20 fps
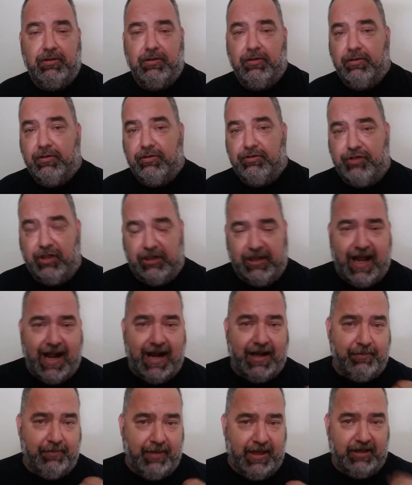to lie to
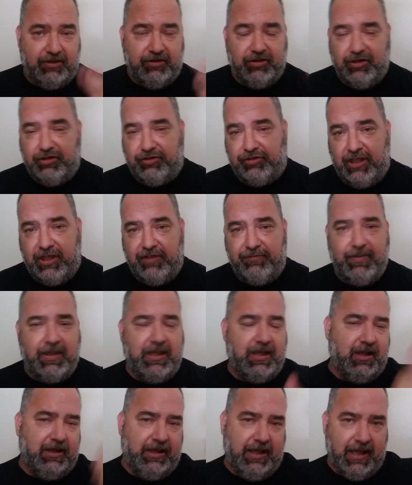me, to deceive me,
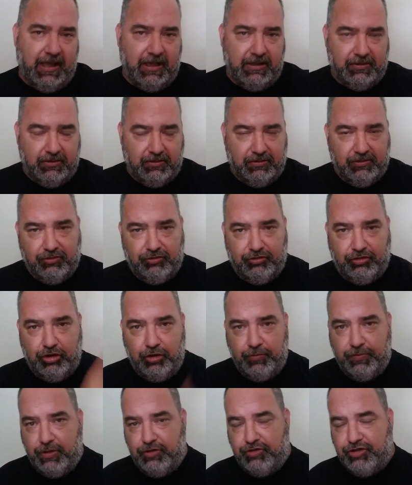again,
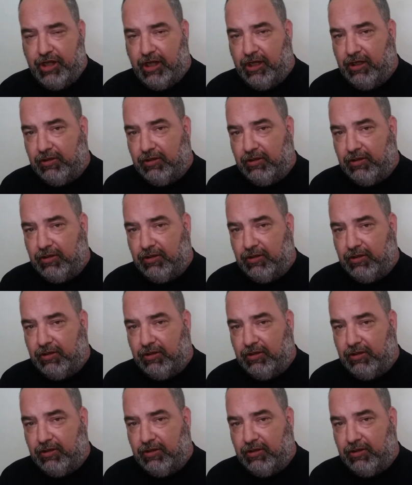Tube channel.